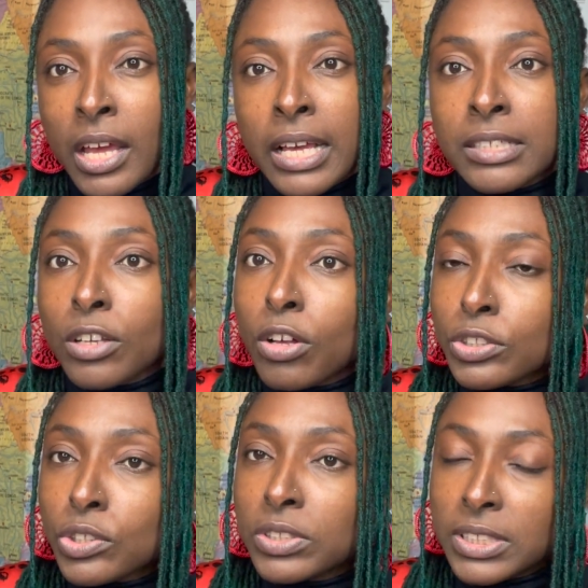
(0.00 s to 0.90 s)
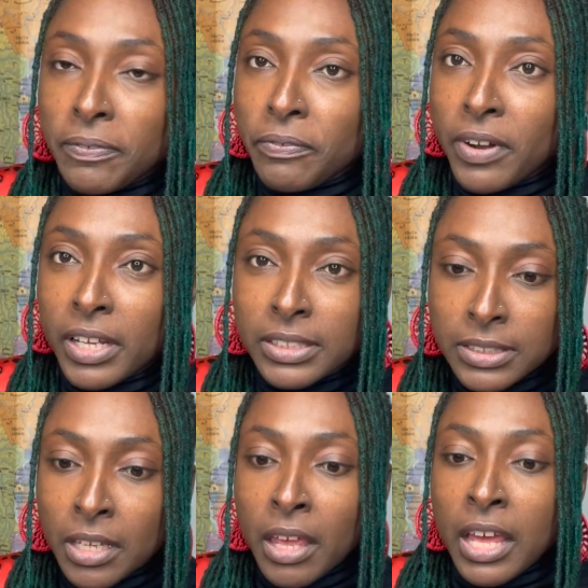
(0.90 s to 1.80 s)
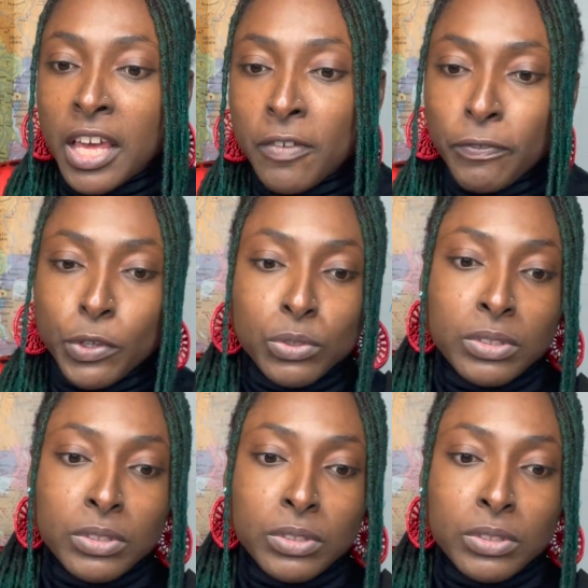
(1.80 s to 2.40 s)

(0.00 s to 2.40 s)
It's also different if you